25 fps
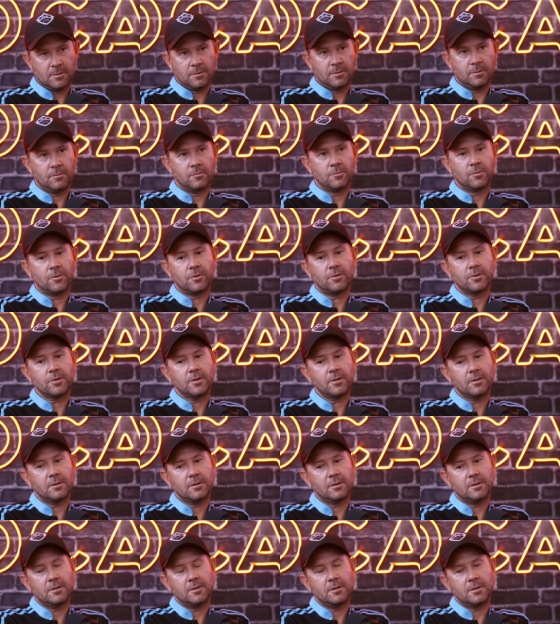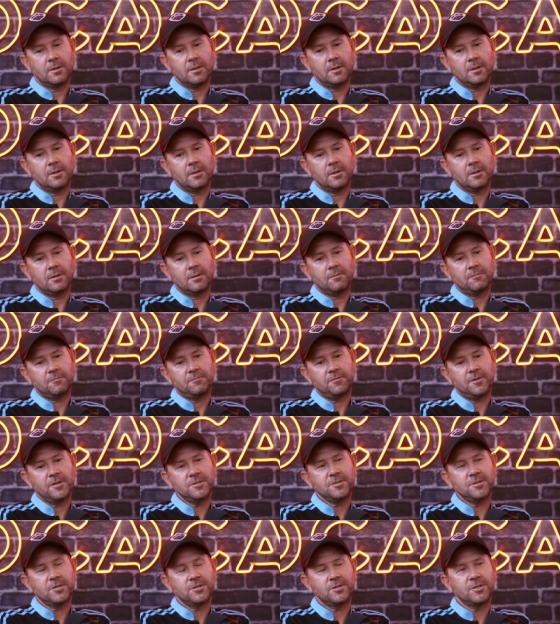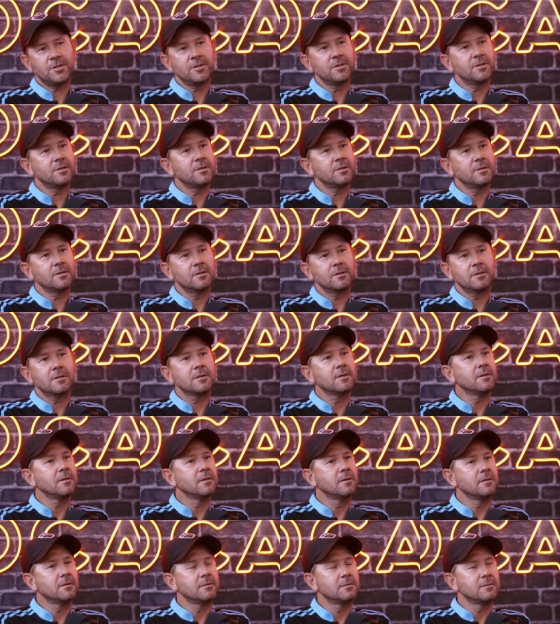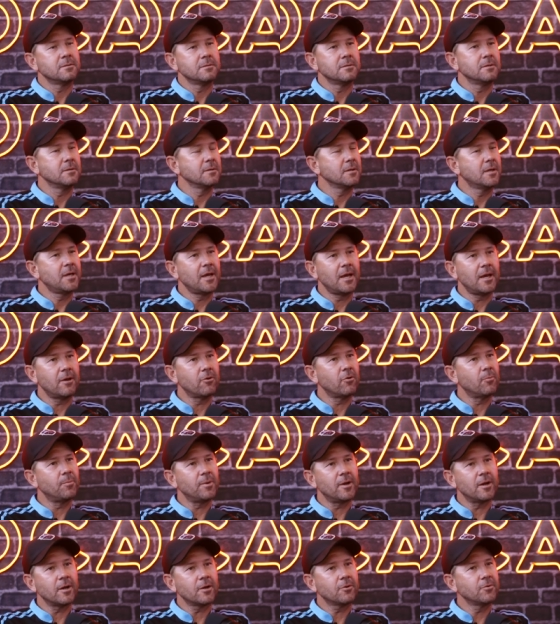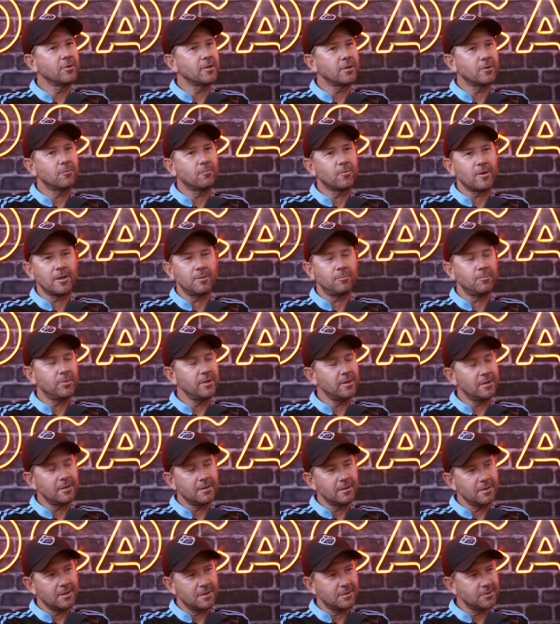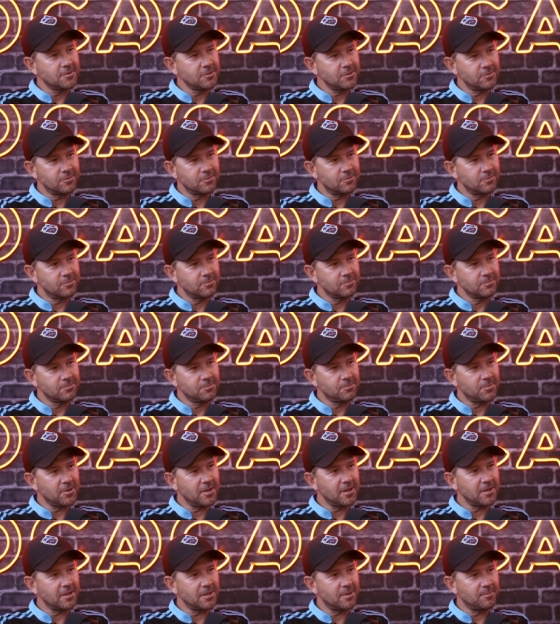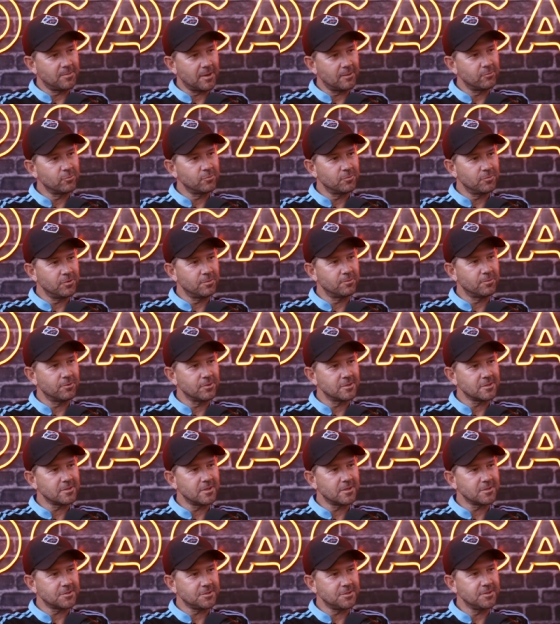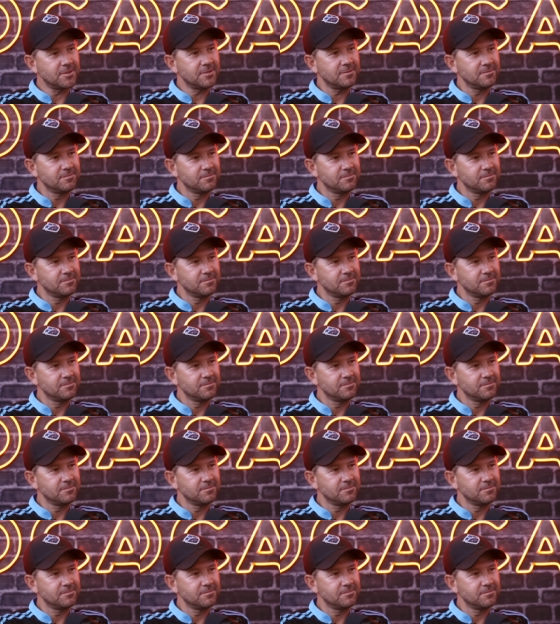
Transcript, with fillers: Well, Fletcher didn't care about cricket one bit until being in the bubble with the boys last year